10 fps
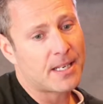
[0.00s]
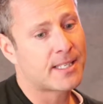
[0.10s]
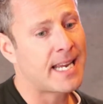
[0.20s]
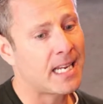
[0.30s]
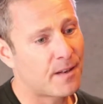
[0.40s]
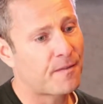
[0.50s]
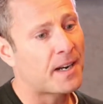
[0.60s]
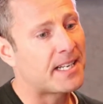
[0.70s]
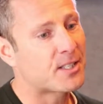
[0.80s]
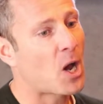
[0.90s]
it's seeing the
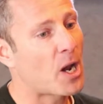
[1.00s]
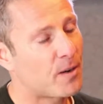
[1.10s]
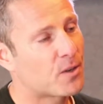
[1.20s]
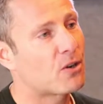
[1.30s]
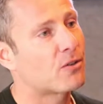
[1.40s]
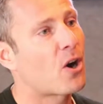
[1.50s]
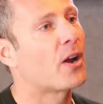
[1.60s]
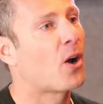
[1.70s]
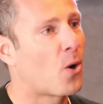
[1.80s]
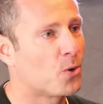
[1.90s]
funny side of
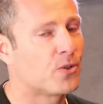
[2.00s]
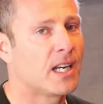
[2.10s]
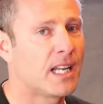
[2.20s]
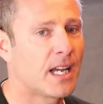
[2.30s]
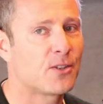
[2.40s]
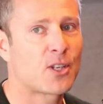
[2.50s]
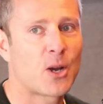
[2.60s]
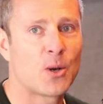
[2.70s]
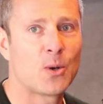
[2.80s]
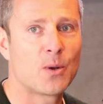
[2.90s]
growing old, really. And
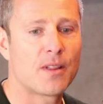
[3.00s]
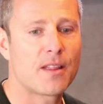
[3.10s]
so